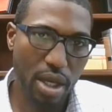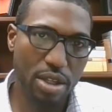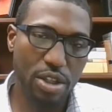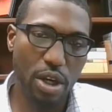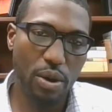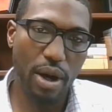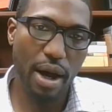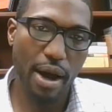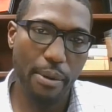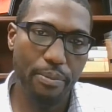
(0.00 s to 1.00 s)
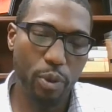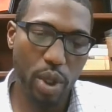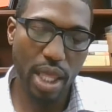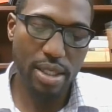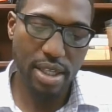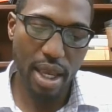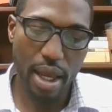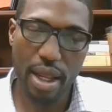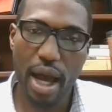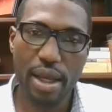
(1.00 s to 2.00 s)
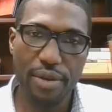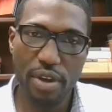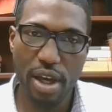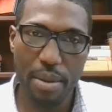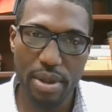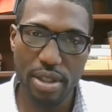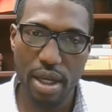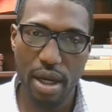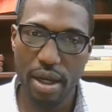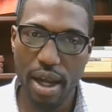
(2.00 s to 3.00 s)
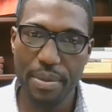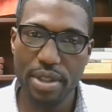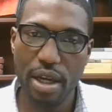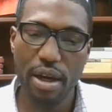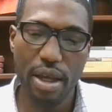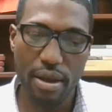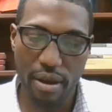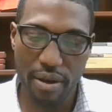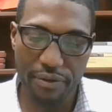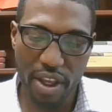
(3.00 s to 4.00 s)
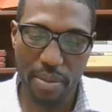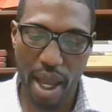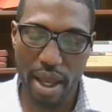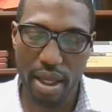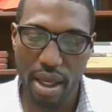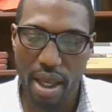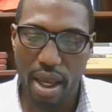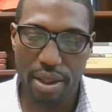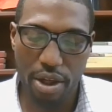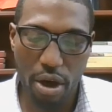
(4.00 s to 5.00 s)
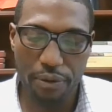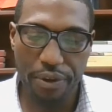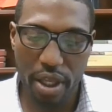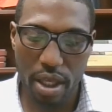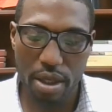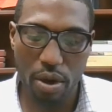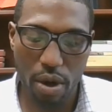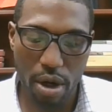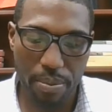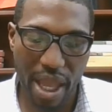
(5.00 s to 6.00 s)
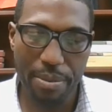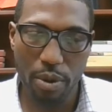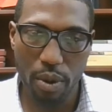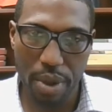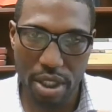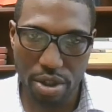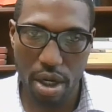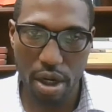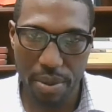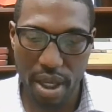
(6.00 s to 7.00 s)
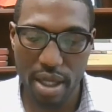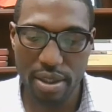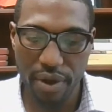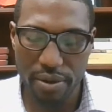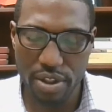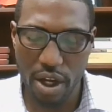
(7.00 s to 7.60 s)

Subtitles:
So with that said, I'll give you commentary and feedback, and then hopefully your paper will be stronger because of it.